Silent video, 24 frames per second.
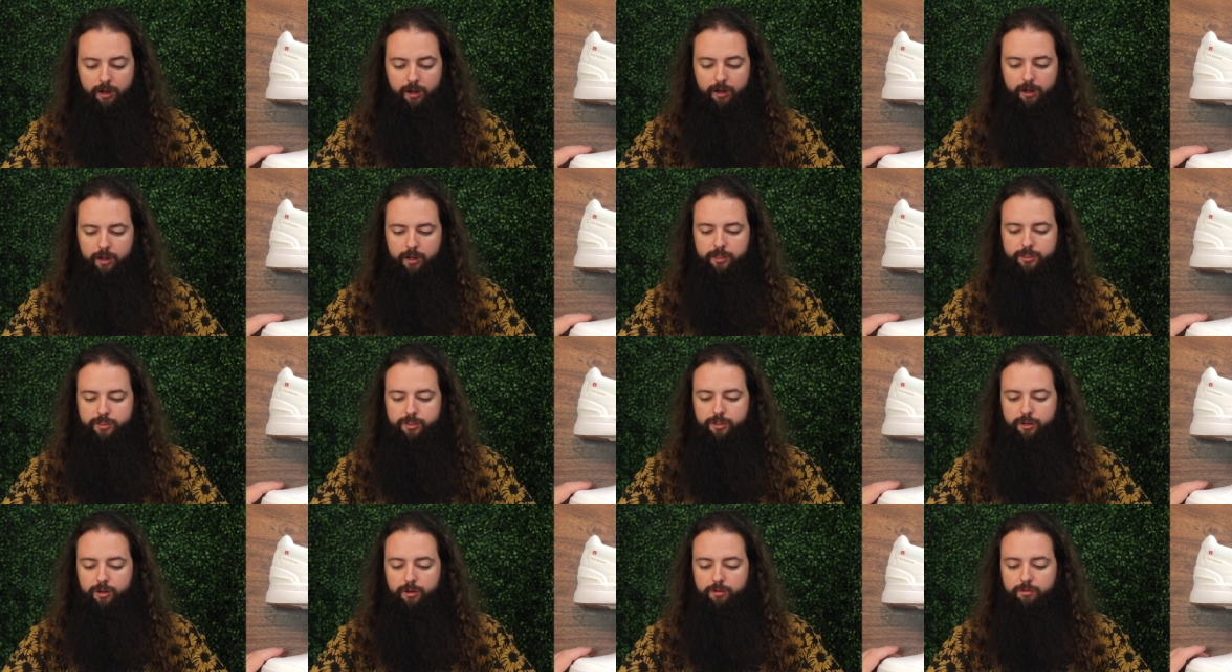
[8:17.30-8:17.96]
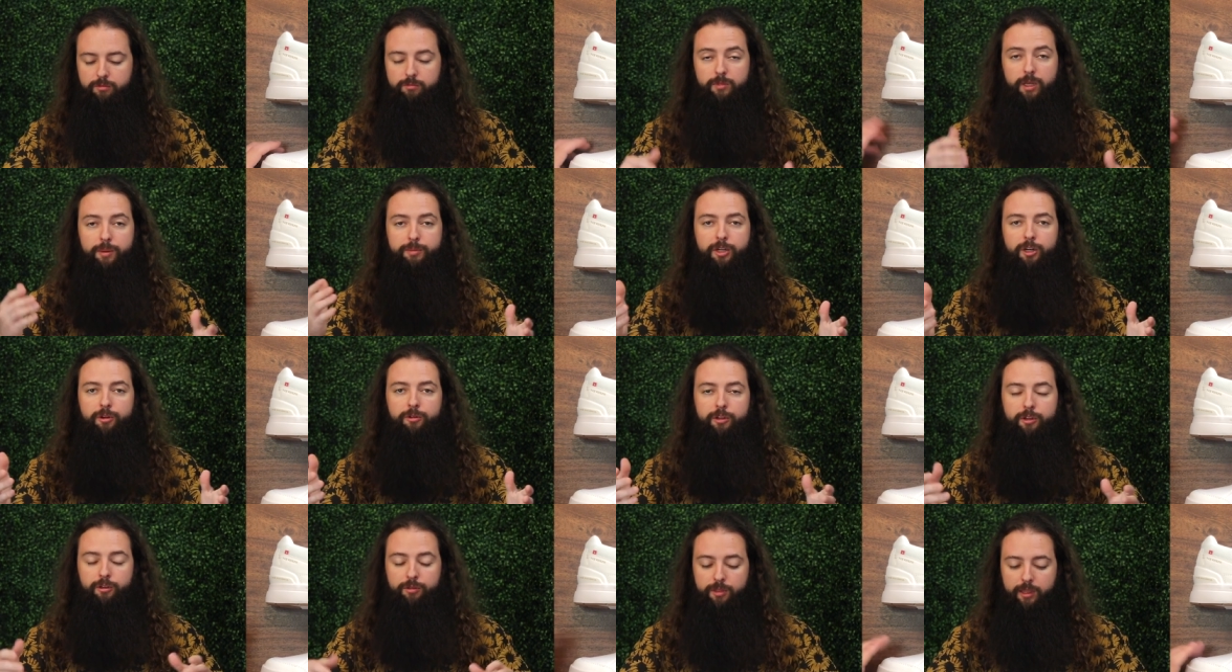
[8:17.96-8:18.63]
Uh, so let me
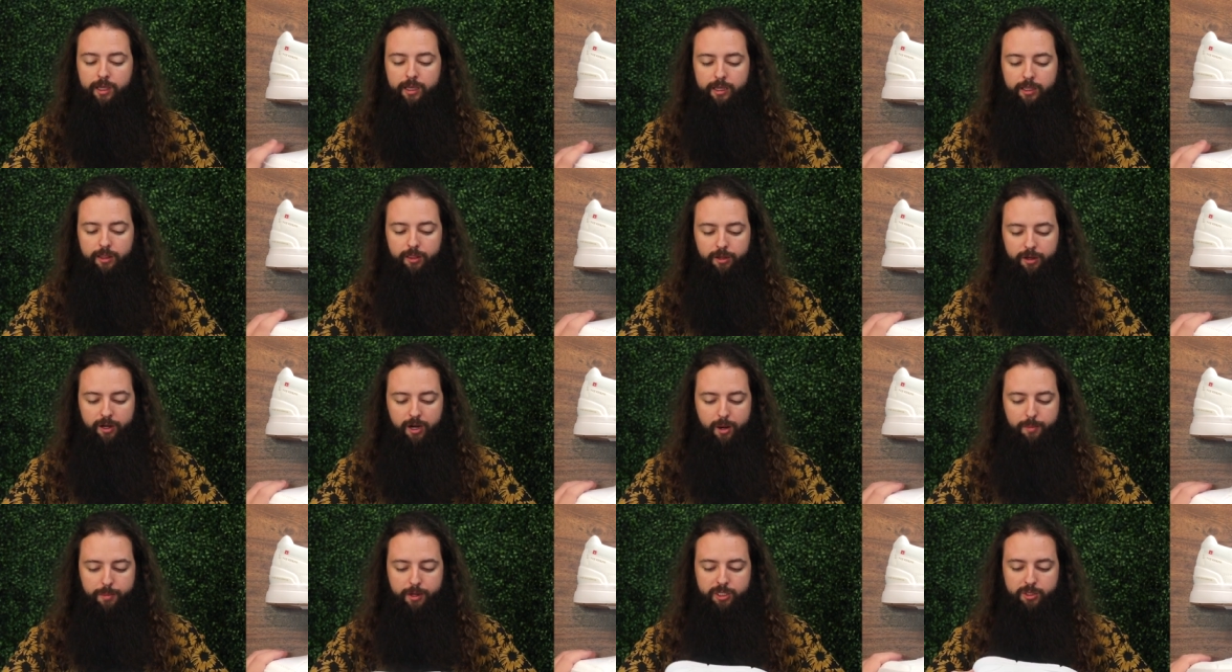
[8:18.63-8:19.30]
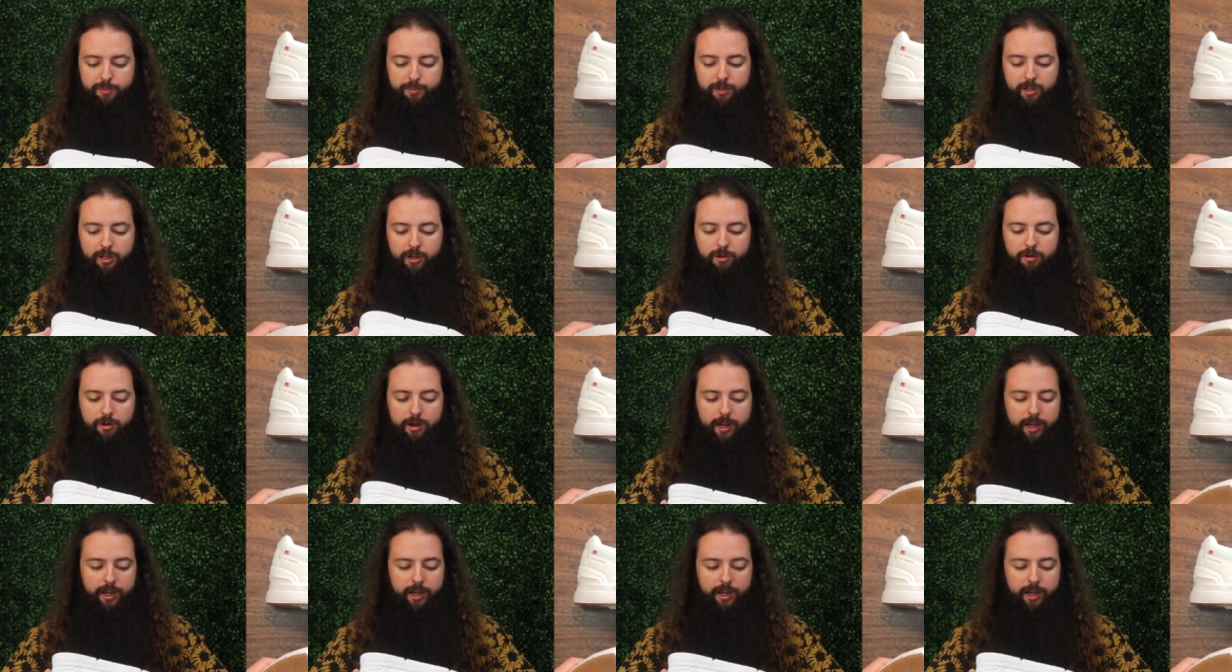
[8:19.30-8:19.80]
know what you think in the comments below.